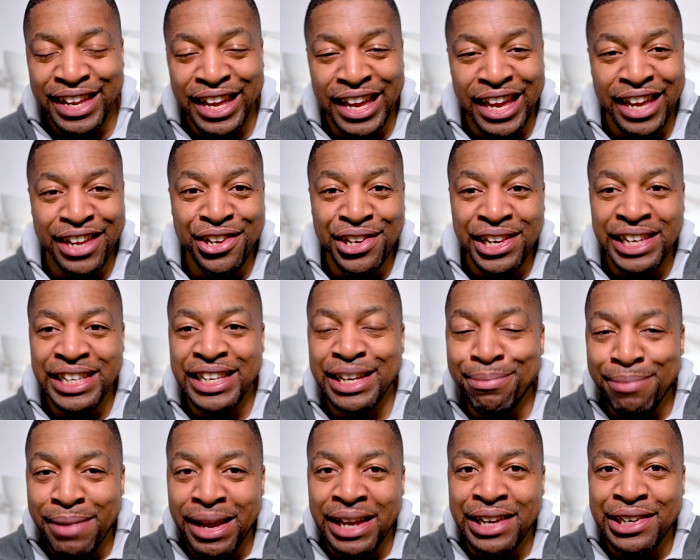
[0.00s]
Yeah, you need to
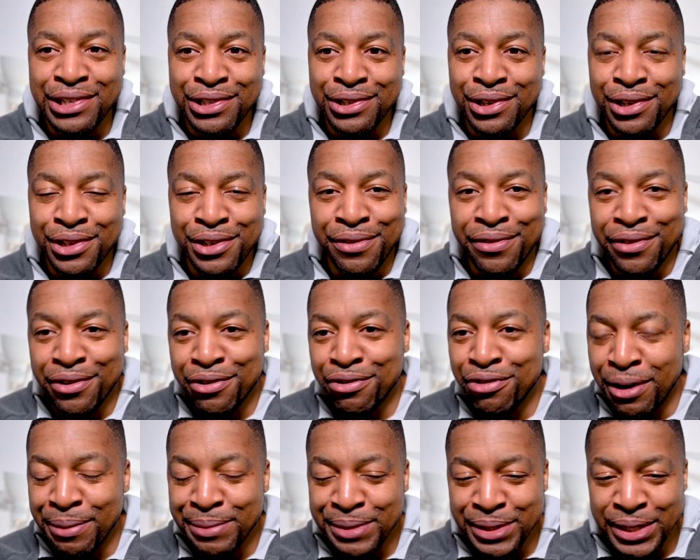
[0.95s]
make sure you've
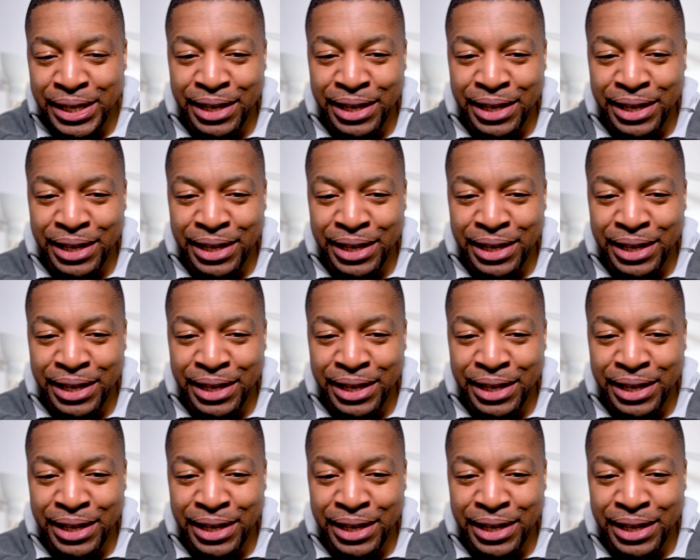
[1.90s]
cropped